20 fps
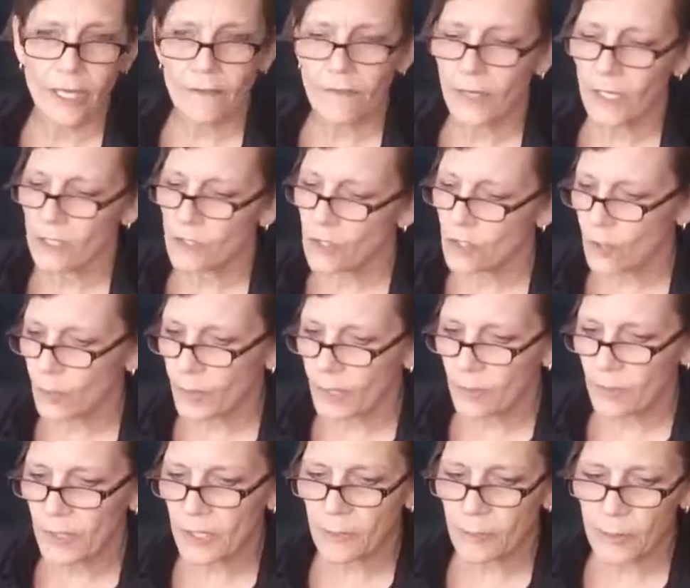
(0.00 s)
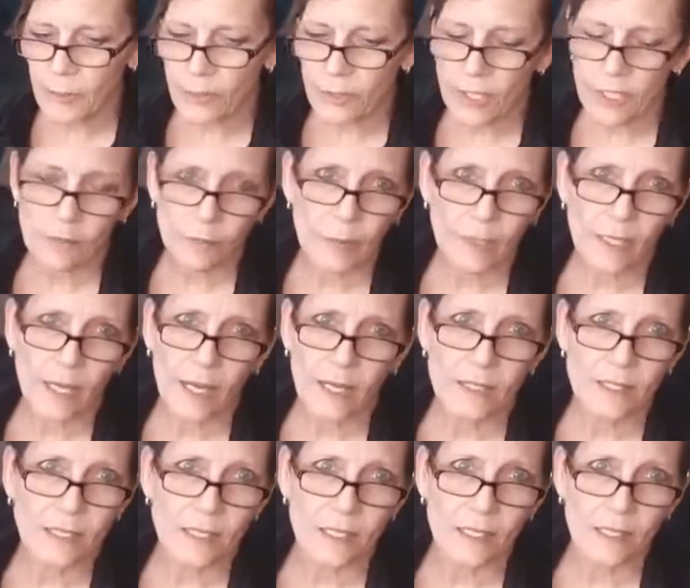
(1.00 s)
I've had so many people that have been
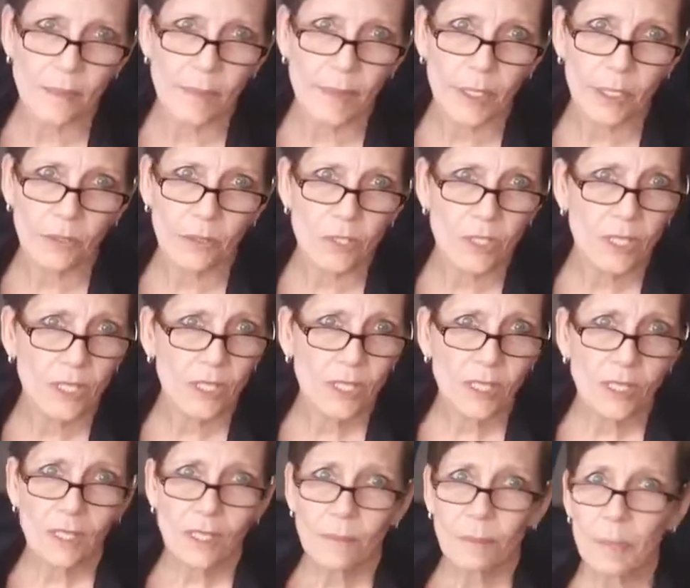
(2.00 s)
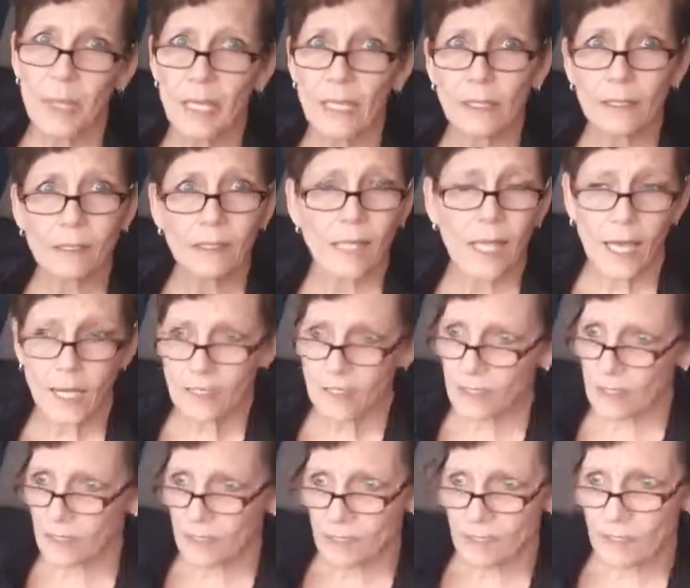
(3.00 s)
asking about paint
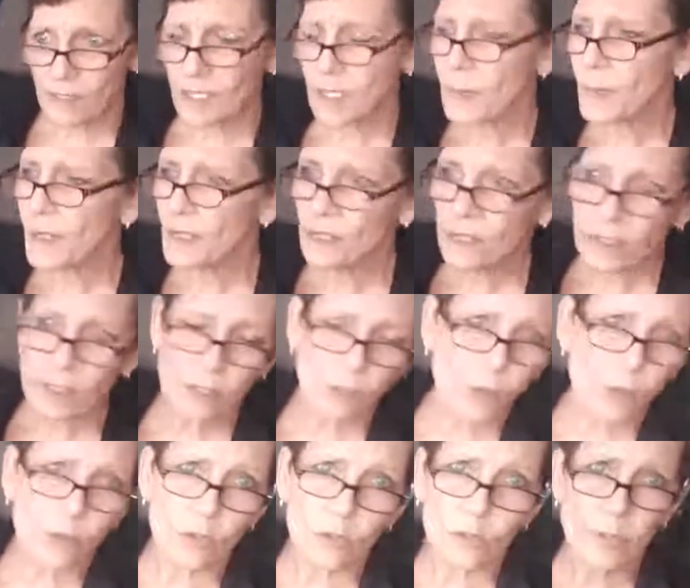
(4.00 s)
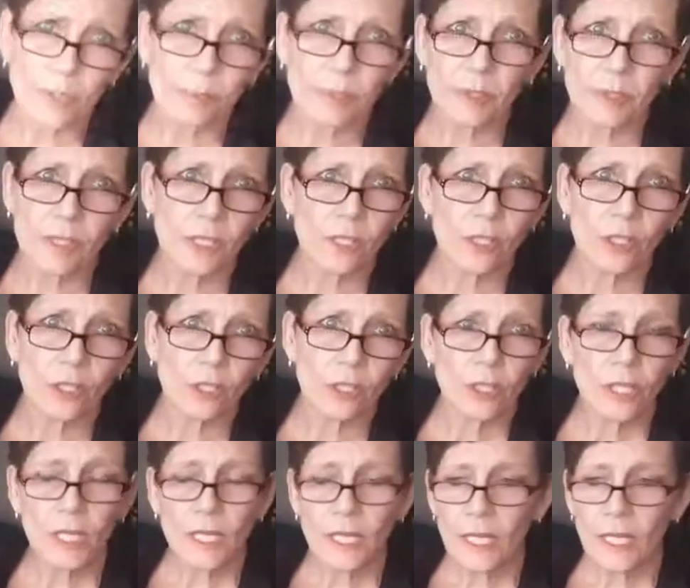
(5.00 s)
classes, and especially local people here,